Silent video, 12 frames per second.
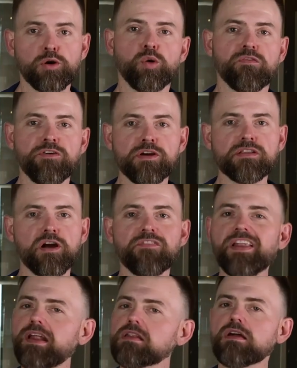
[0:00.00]
Well, first off,
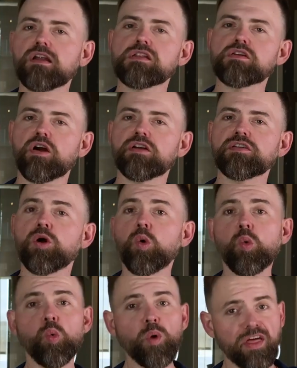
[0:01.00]
let's not start
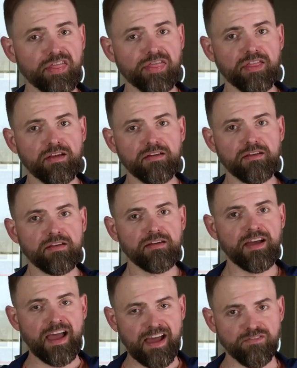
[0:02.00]
with
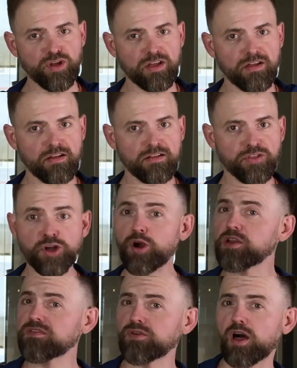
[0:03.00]
having the
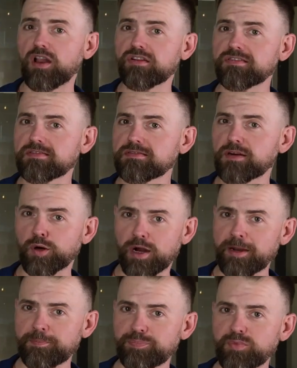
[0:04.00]
curse of knowledge, all
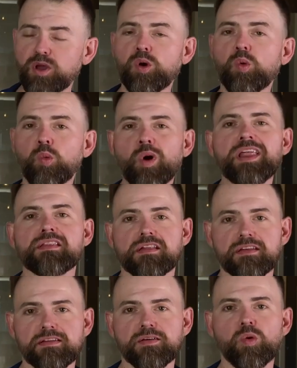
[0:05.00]
right? What is
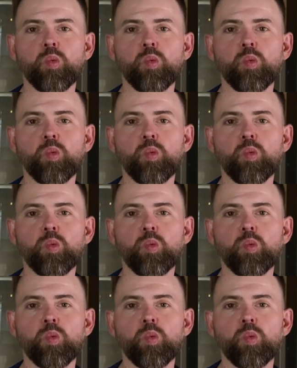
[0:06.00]
it?